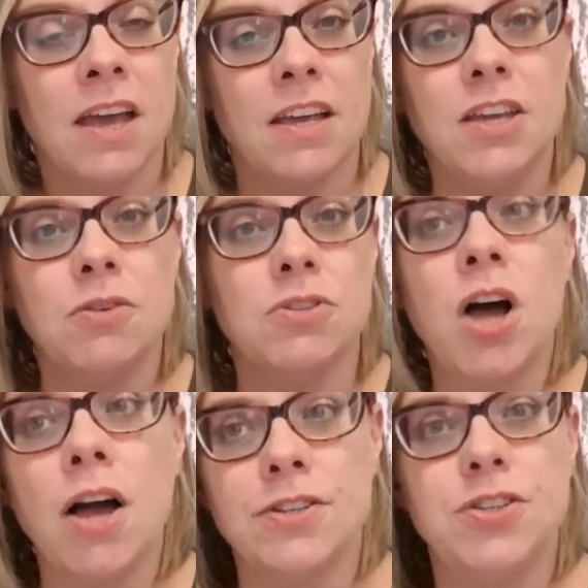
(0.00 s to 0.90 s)
you know,
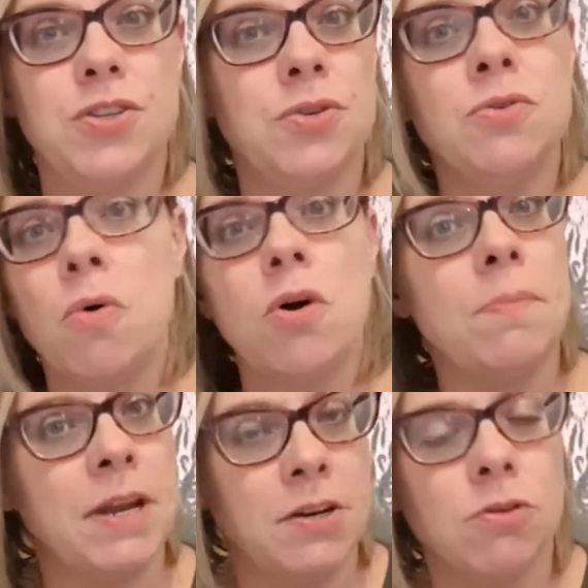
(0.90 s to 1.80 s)
talked to or
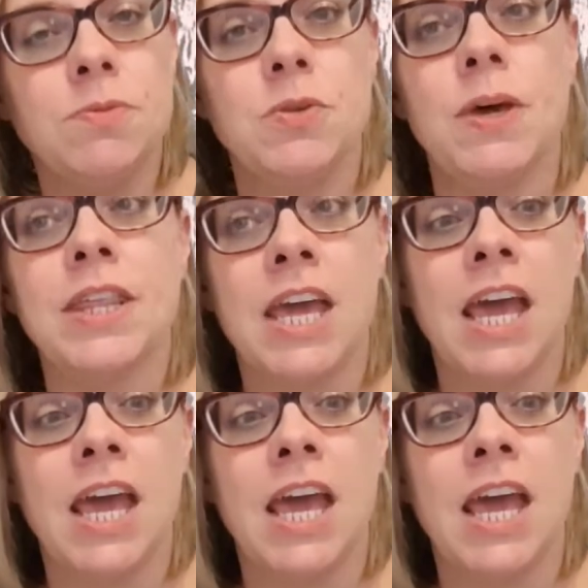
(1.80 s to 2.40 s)
been in groups with,